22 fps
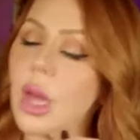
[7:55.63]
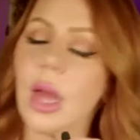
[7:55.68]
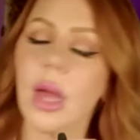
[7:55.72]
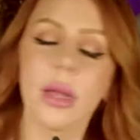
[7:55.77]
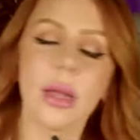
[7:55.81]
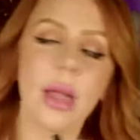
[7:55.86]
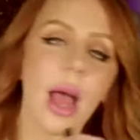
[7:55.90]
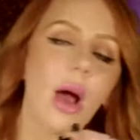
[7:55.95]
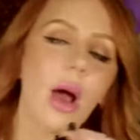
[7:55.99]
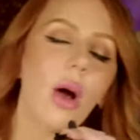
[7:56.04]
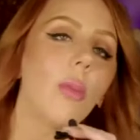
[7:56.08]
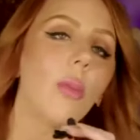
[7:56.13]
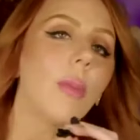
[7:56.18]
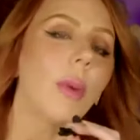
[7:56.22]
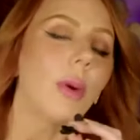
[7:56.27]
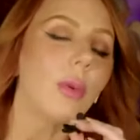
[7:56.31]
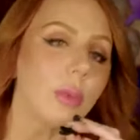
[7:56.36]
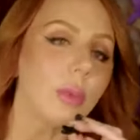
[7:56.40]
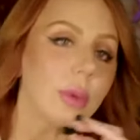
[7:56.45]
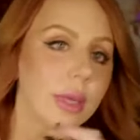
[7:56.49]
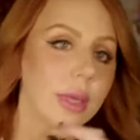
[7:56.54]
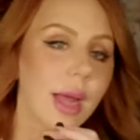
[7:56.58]
Now, but
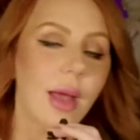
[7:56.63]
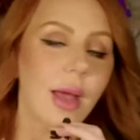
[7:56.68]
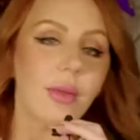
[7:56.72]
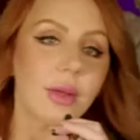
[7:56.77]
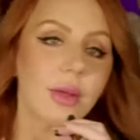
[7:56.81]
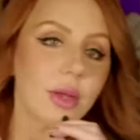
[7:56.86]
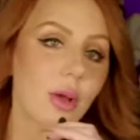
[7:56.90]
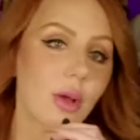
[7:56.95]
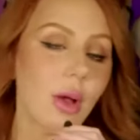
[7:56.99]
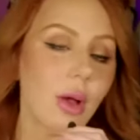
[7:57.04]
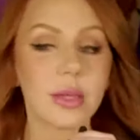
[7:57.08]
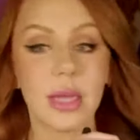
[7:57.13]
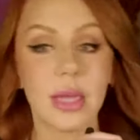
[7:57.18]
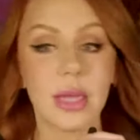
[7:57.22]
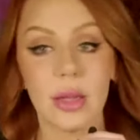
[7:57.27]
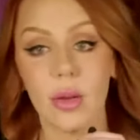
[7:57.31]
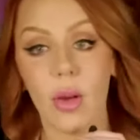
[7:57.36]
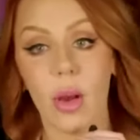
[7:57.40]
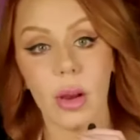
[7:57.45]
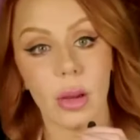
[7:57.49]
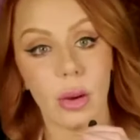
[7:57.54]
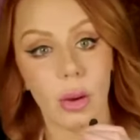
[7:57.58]
really how they talk is they
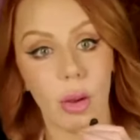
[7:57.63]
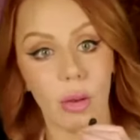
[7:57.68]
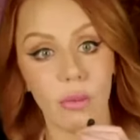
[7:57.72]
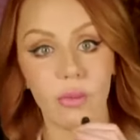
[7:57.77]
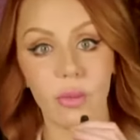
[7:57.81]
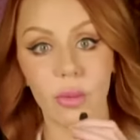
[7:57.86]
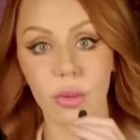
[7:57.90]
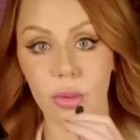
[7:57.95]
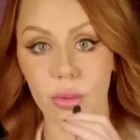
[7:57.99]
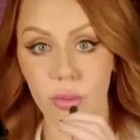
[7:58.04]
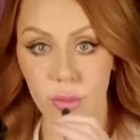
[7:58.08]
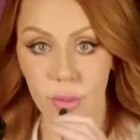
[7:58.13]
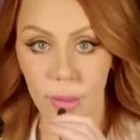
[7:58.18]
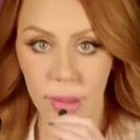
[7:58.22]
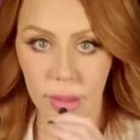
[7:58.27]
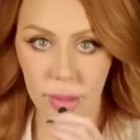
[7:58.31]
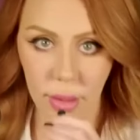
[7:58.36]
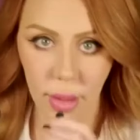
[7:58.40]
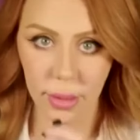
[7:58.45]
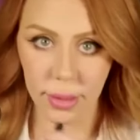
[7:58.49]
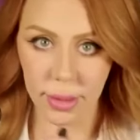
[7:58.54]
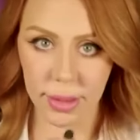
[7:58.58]
talk in all four of those ways
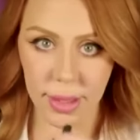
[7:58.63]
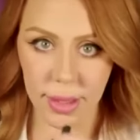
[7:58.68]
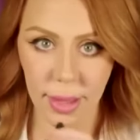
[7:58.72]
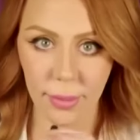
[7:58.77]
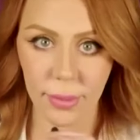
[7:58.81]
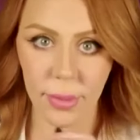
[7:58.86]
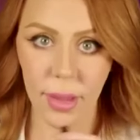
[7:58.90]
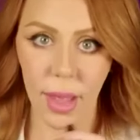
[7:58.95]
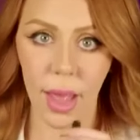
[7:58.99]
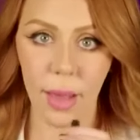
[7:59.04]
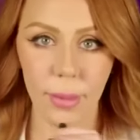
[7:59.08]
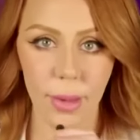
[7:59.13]
all at the same time.